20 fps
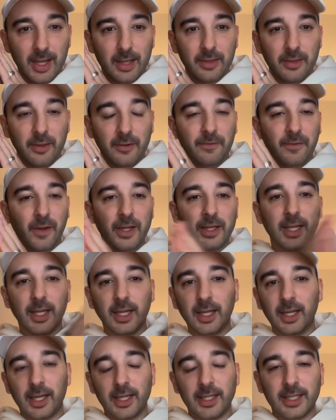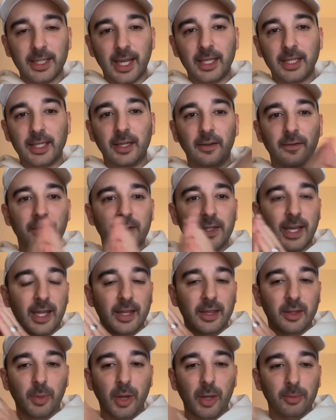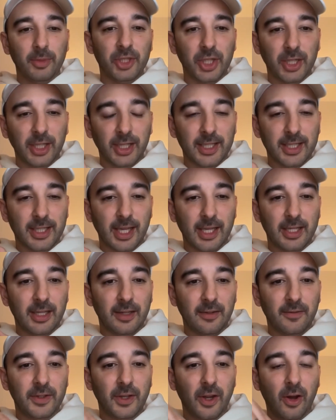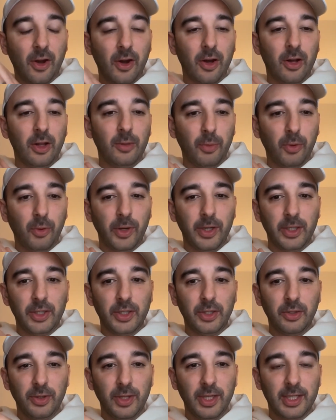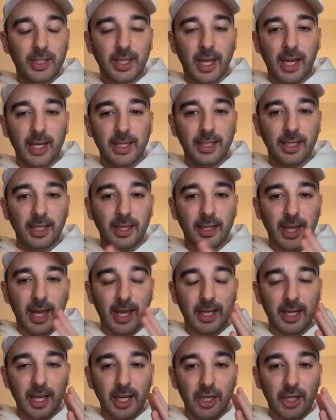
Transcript: the funding incentives and the publishing incentives all point to this idea that